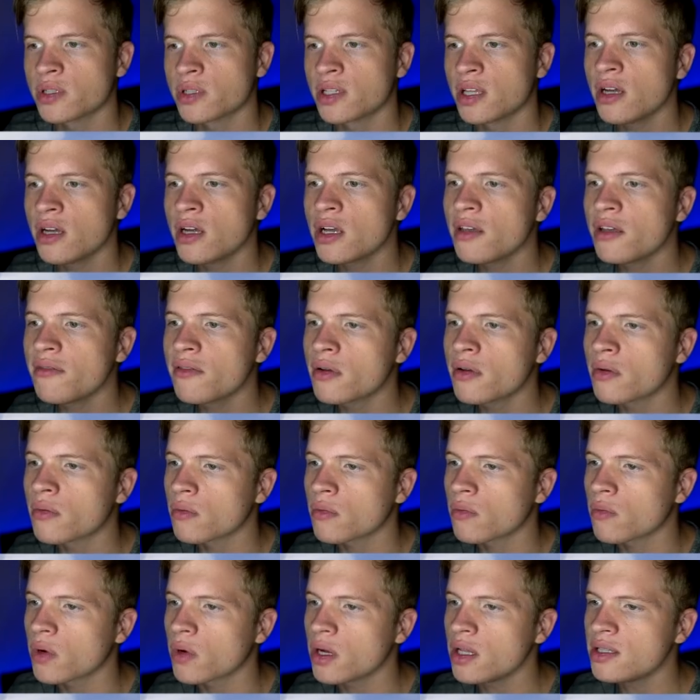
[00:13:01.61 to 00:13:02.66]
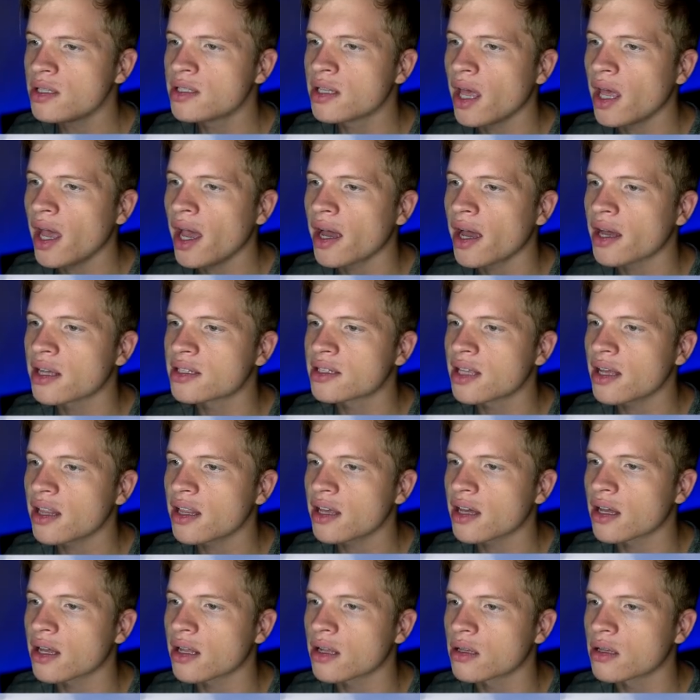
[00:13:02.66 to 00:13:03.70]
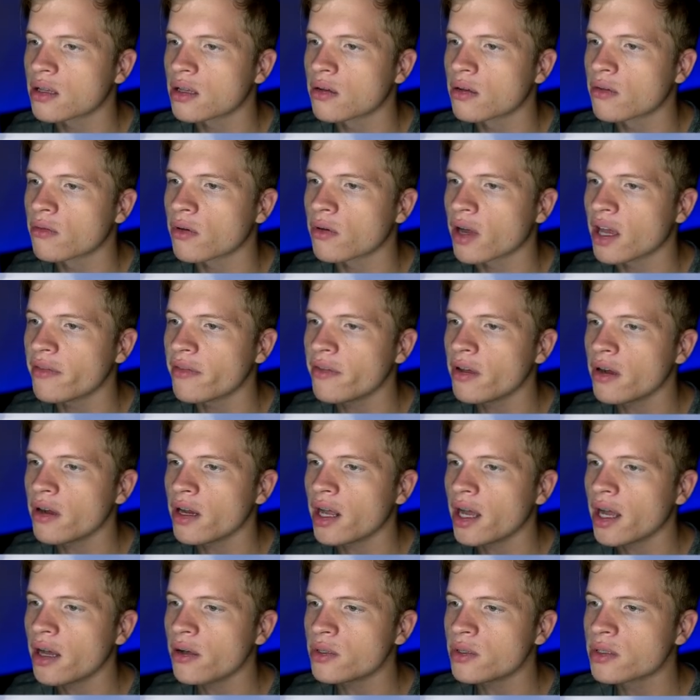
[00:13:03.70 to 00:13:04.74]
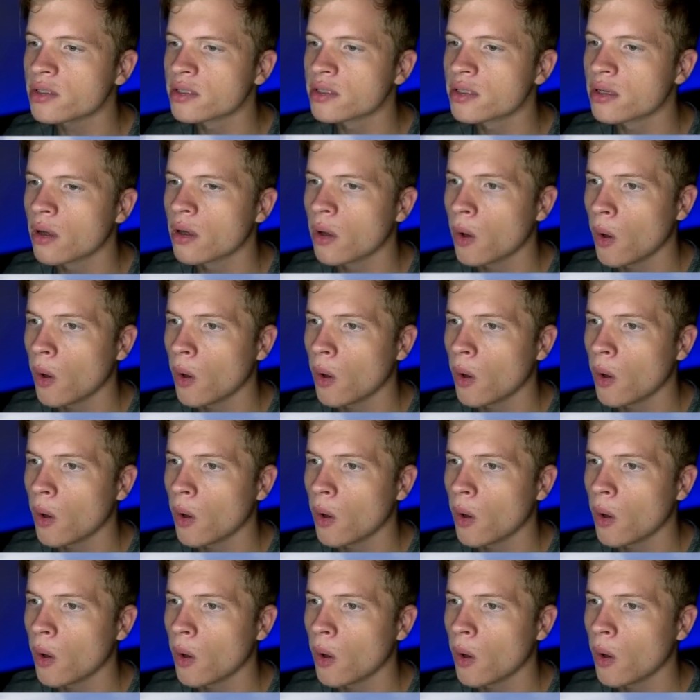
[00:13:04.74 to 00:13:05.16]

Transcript: Is there even, what is that? Is that like a graveyard house?